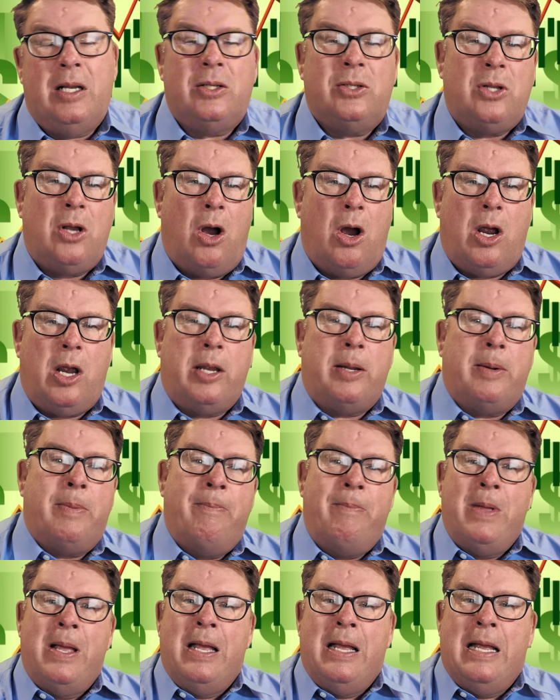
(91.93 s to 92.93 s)
Sorry,
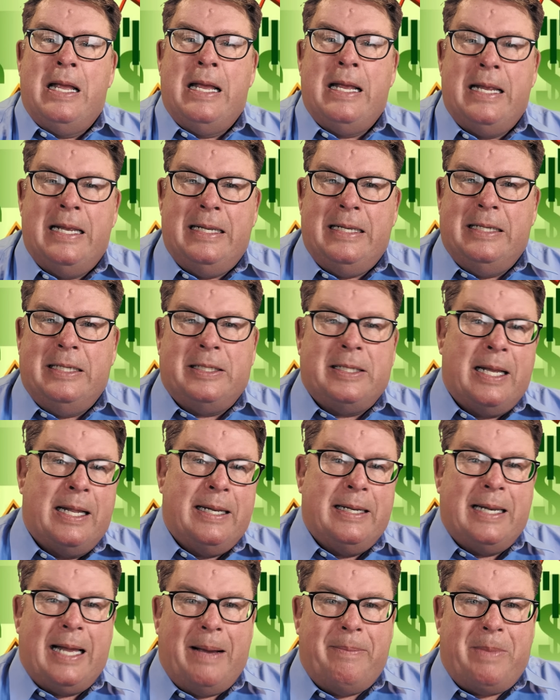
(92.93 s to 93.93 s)
it is
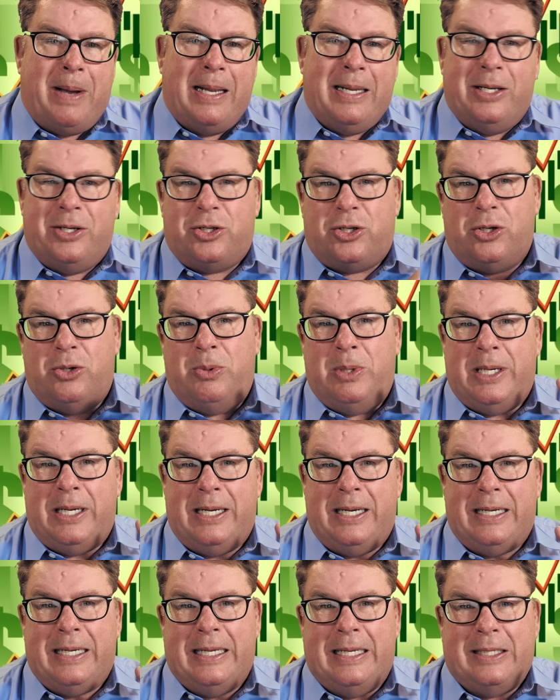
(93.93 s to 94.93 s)
not my issue.
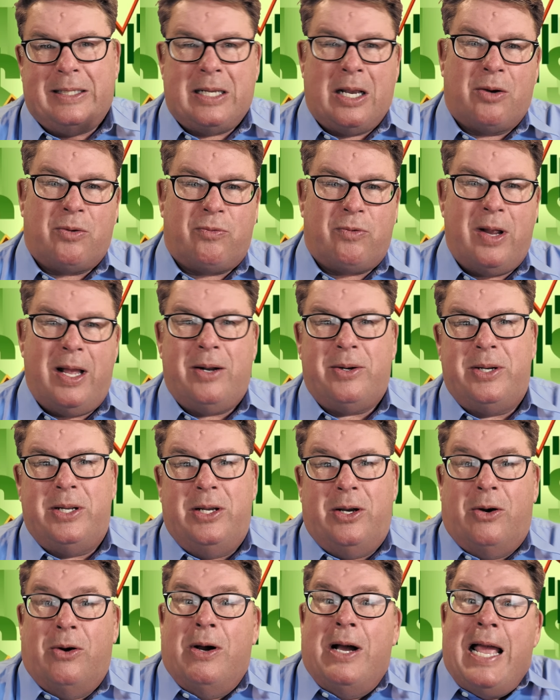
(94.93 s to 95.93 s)
It is
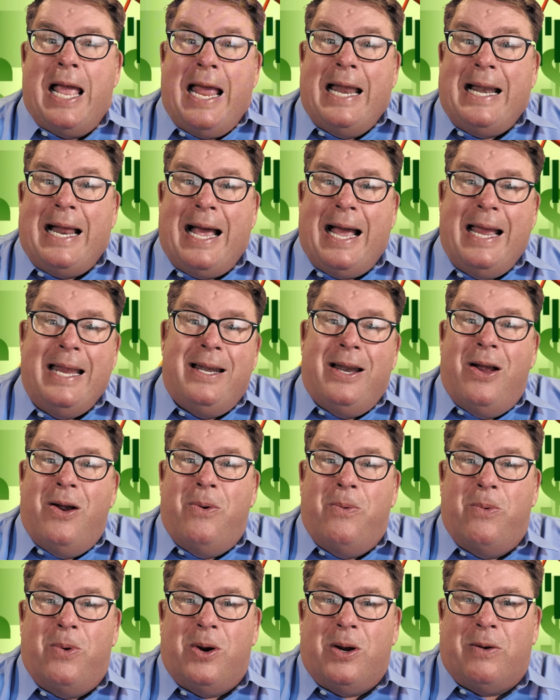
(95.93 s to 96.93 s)
Roundhill, and I
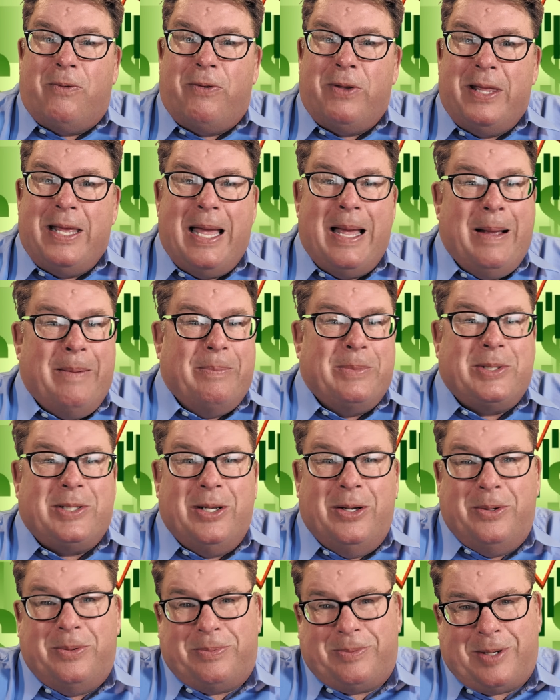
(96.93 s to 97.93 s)
don't work for them.
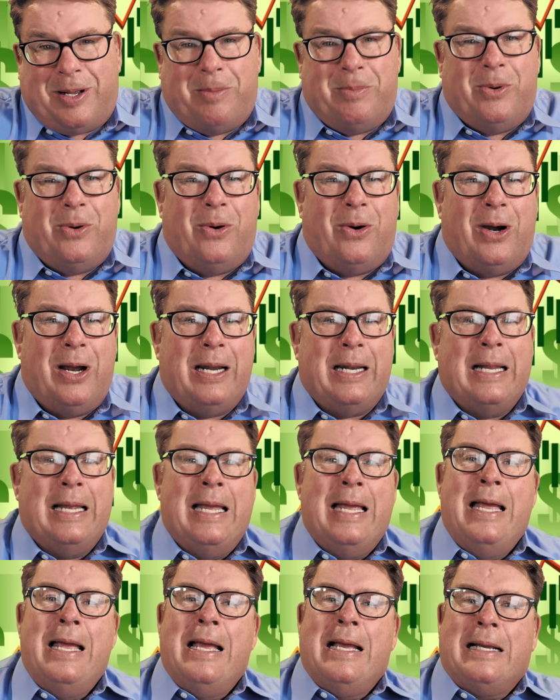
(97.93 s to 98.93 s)
So come on,
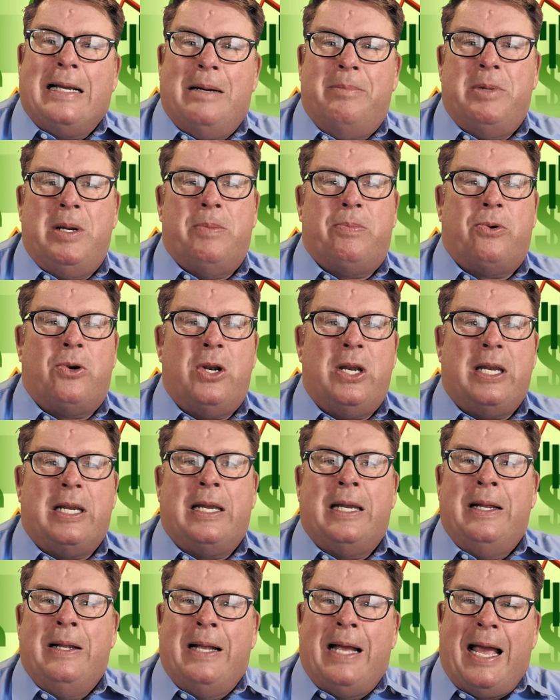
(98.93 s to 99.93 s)
cut me a
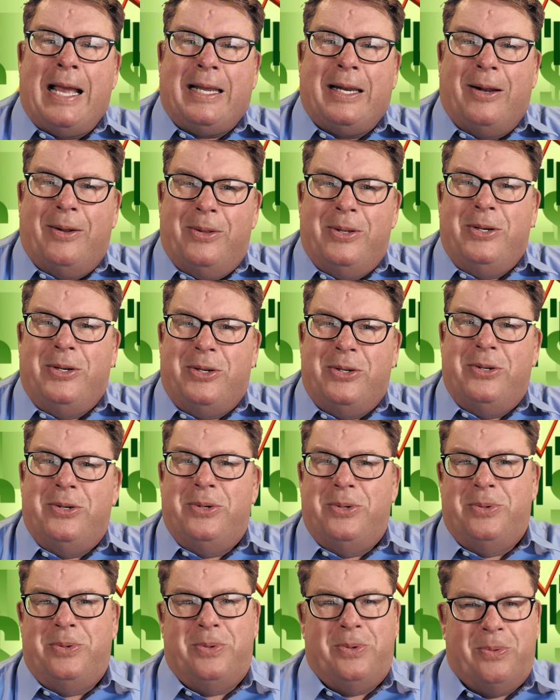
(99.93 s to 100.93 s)
break. I can only
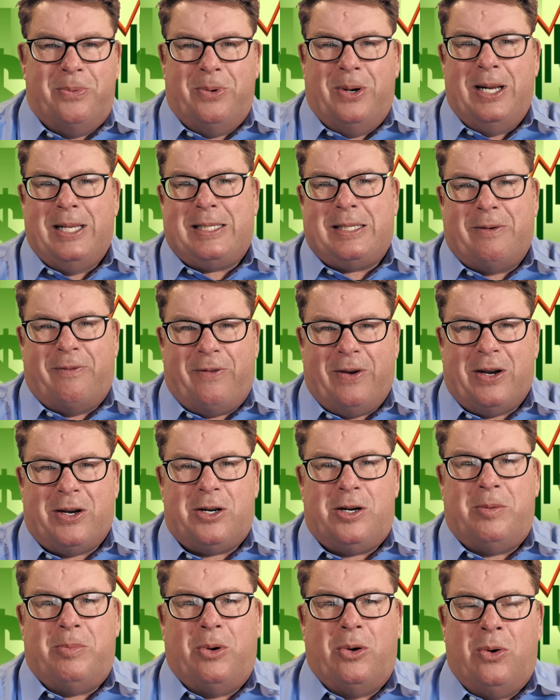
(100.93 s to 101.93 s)
do what's
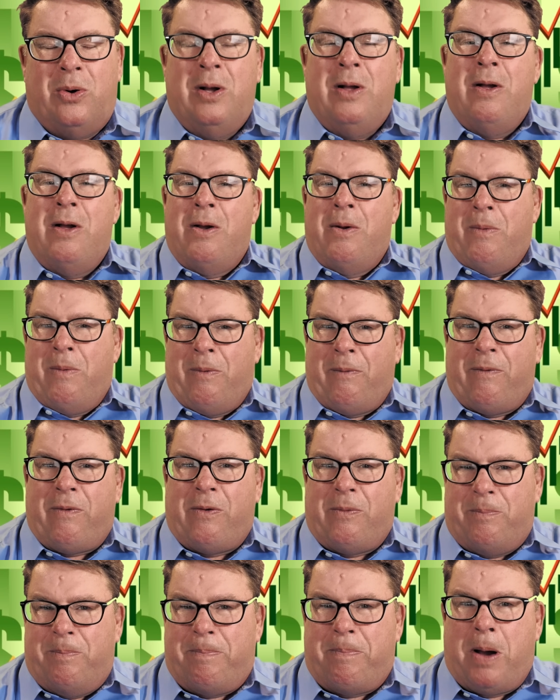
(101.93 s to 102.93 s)
available
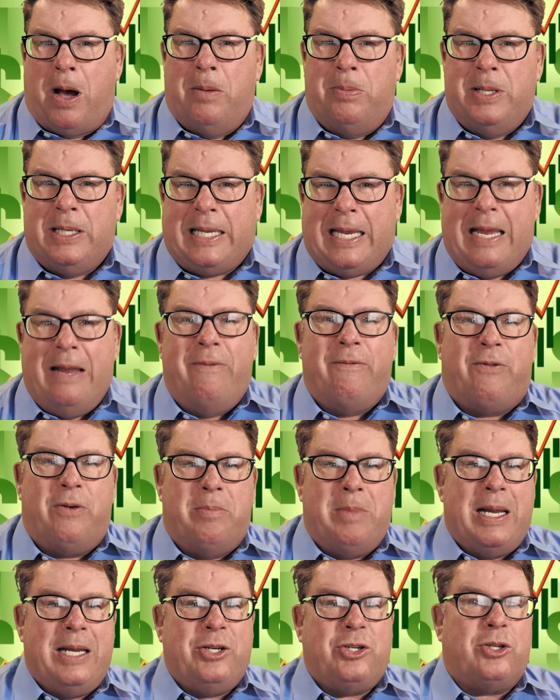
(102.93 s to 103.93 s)
from public
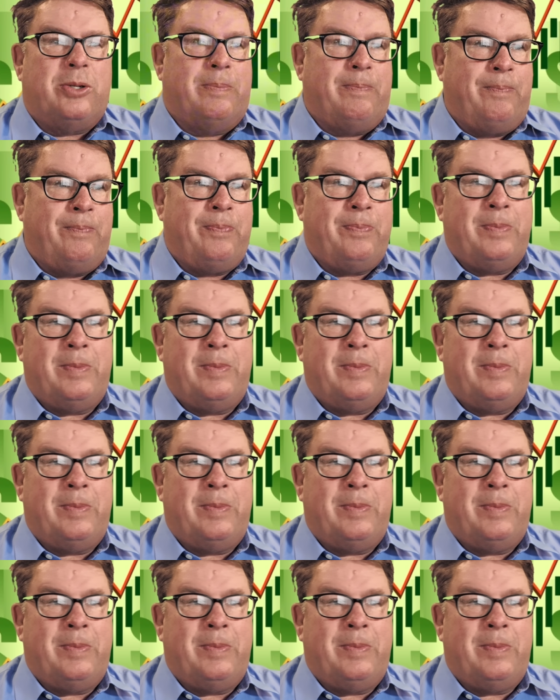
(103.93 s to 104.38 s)
information.